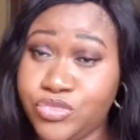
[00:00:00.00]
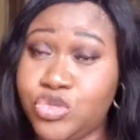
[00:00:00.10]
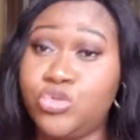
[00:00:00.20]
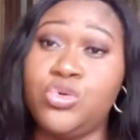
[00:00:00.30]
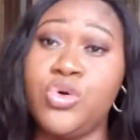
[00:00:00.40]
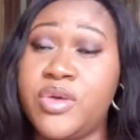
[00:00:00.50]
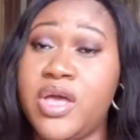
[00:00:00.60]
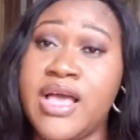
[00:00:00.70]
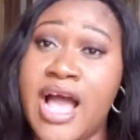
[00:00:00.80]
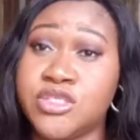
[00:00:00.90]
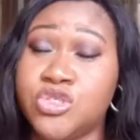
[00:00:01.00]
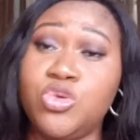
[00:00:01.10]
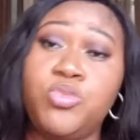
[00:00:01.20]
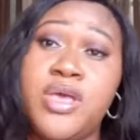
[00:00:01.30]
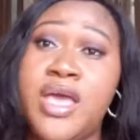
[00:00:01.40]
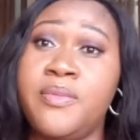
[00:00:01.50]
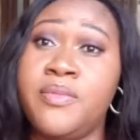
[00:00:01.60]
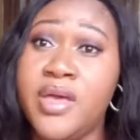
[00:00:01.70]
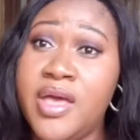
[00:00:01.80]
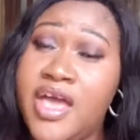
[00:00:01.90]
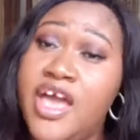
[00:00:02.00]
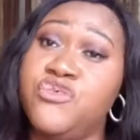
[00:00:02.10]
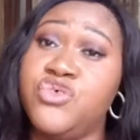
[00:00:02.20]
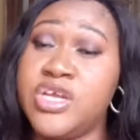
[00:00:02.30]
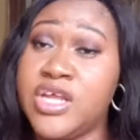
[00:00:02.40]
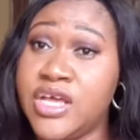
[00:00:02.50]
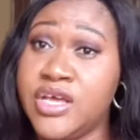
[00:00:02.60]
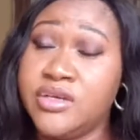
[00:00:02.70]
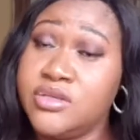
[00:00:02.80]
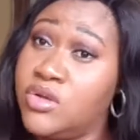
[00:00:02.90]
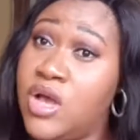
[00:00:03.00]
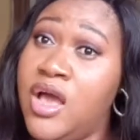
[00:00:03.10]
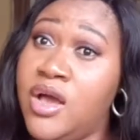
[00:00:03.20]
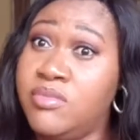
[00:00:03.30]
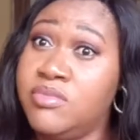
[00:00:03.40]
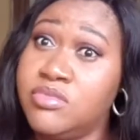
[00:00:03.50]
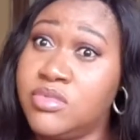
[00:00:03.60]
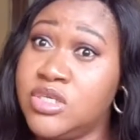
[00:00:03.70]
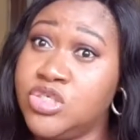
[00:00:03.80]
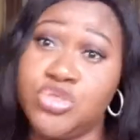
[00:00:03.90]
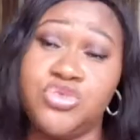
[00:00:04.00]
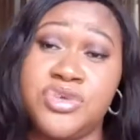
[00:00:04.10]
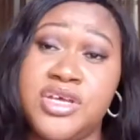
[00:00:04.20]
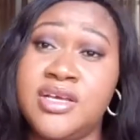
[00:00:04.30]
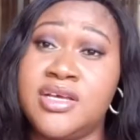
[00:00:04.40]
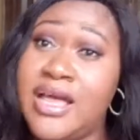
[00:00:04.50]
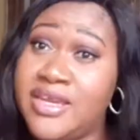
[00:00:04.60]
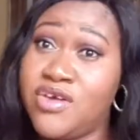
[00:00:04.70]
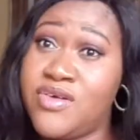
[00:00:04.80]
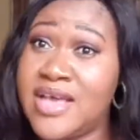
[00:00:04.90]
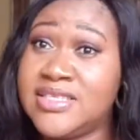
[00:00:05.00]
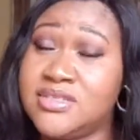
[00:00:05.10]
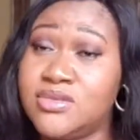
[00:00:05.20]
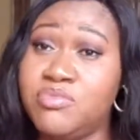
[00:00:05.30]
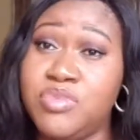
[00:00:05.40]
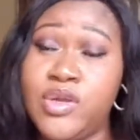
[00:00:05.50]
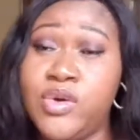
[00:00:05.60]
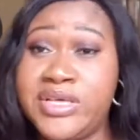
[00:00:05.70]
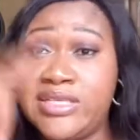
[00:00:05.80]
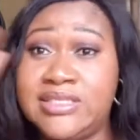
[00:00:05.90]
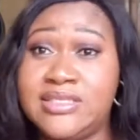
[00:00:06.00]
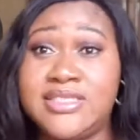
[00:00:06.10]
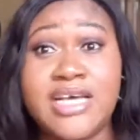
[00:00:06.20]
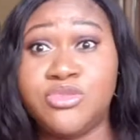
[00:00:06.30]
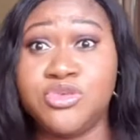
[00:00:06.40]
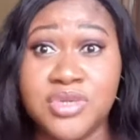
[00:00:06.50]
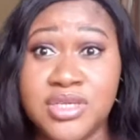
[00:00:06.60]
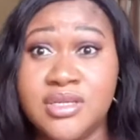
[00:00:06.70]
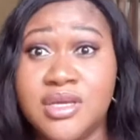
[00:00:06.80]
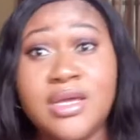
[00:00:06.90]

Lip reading: 2 p.m. every day it should ring, and then right below it, time to read.